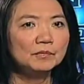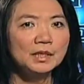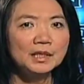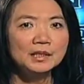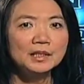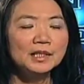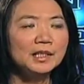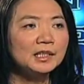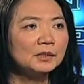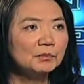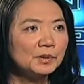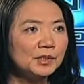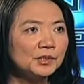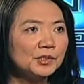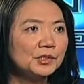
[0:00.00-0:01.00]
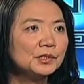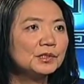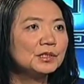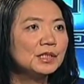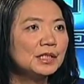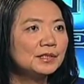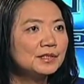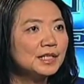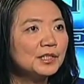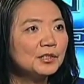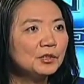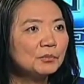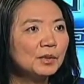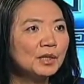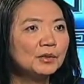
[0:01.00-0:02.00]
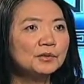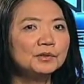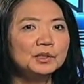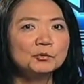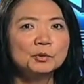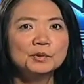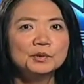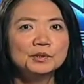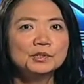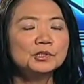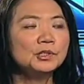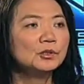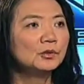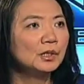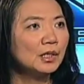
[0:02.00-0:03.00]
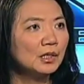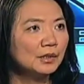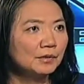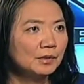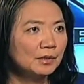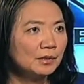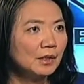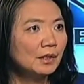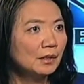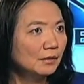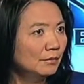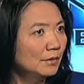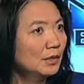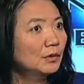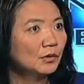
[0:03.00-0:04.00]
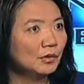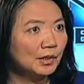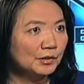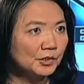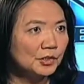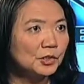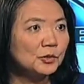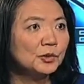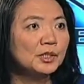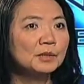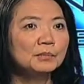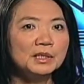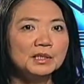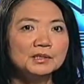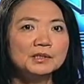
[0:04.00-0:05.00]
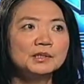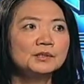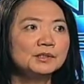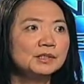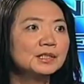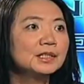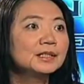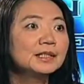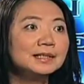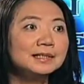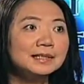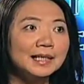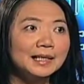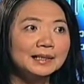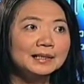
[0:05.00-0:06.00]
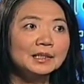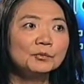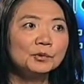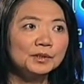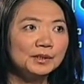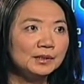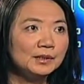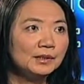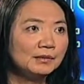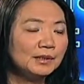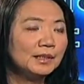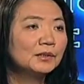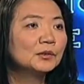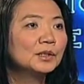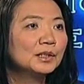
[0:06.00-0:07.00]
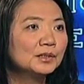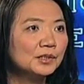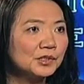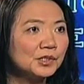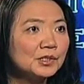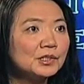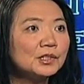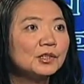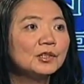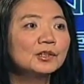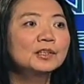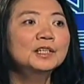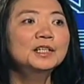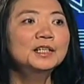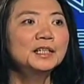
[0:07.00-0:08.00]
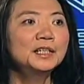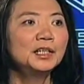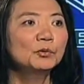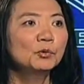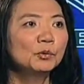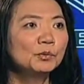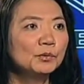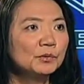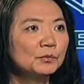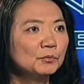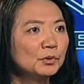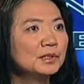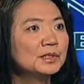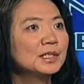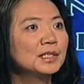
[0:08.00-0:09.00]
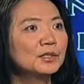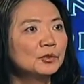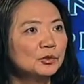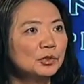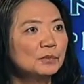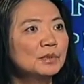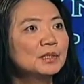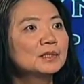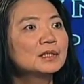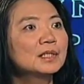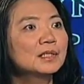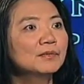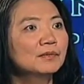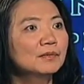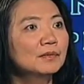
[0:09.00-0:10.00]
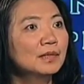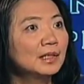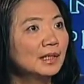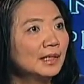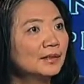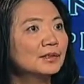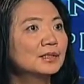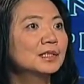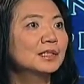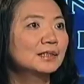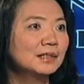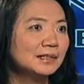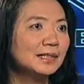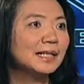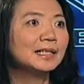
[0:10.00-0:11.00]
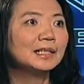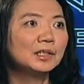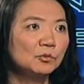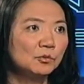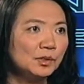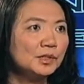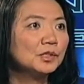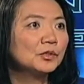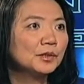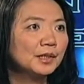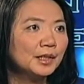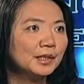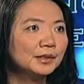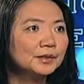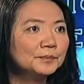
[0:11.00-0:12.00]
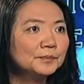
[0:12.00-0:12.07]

any kind of pictures inside your mouth, and we'll be able to show it on the screen. Patient understand exactly what their dental conditions are, and we'll be able to present treatments, and they understand exactly what's going on.